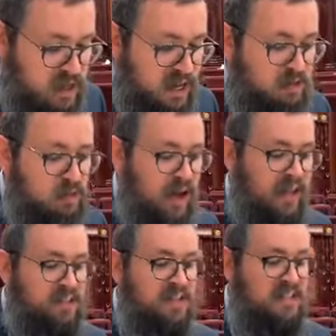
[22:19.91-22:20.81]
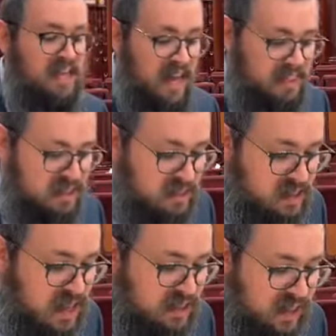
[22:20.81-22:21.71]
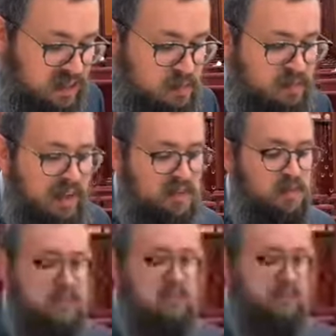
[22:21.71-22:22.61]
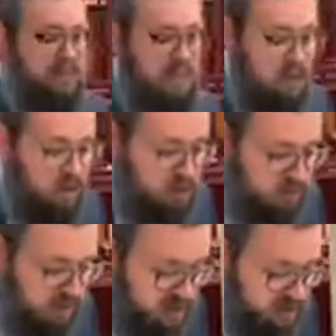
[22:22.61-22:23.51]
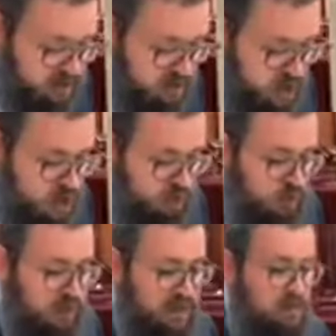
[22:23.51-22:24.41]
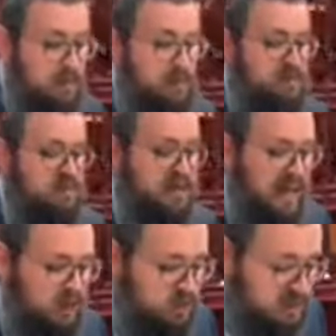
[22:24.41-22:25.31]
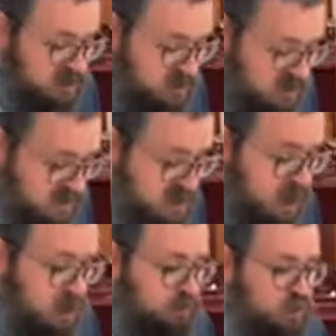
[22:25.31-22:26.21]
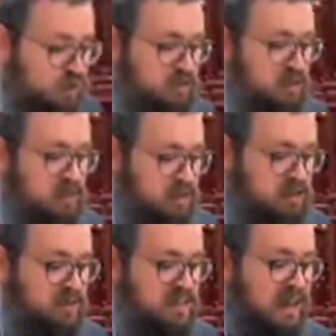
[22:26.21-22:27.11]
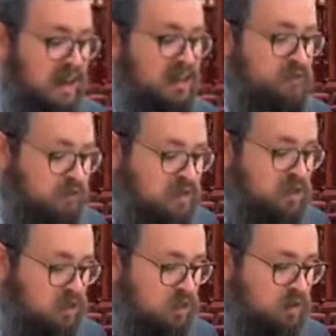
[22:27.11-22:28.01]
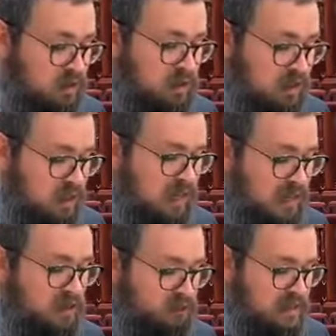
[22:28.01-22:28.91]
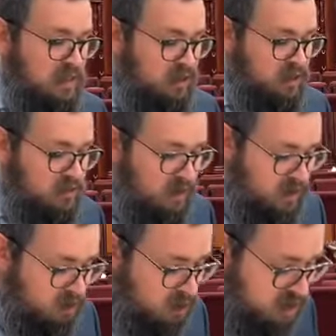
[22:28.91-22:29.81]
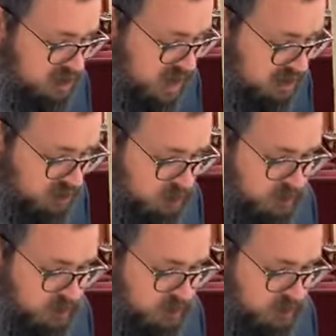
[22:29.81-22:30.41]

How do you access the essence that can be found specifically in the lowest place? This means observing the mitzvahs in the physical, in their physical state.